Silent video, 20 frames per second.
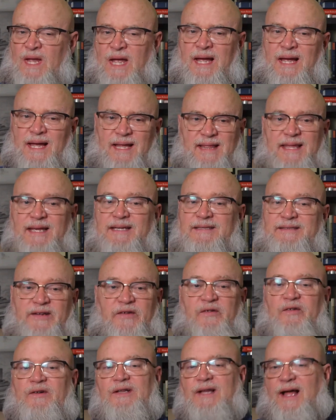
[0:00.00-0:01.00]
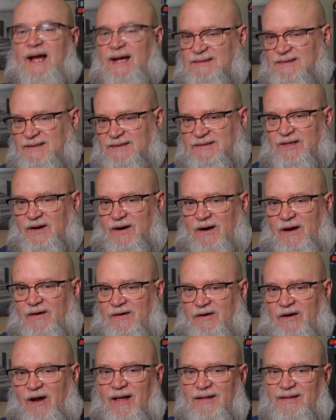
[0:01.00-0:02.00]
This utilizes our
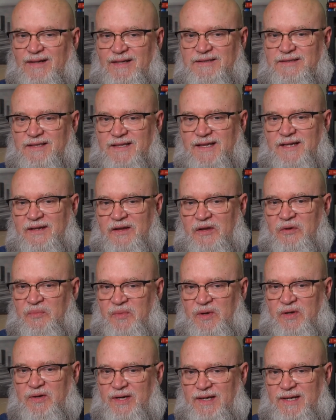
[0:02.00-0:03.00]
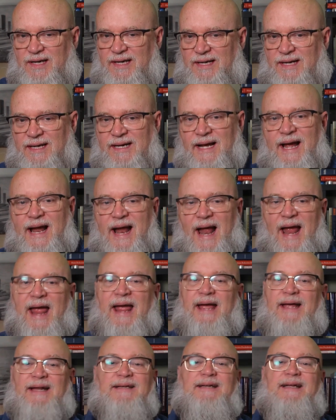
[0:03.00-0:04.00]
knowledge of the community
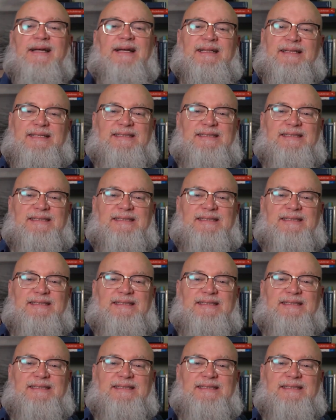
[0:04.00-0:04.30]
and the